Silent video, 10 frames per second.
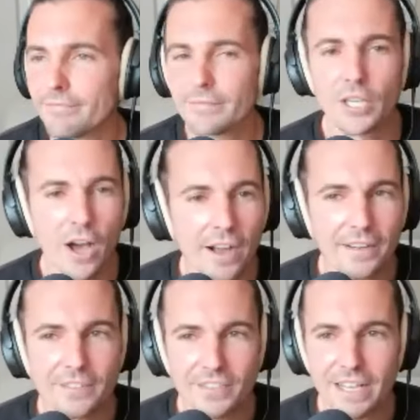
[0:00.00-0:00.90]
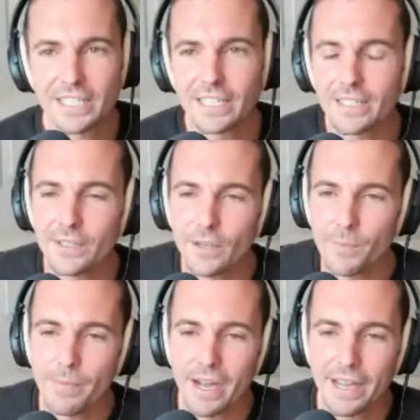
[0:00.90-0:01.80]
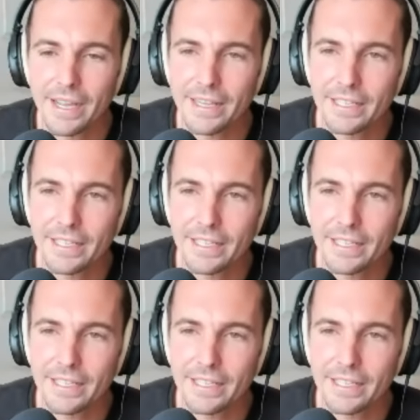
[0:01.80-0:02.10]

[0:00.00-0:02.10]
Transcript: talk session by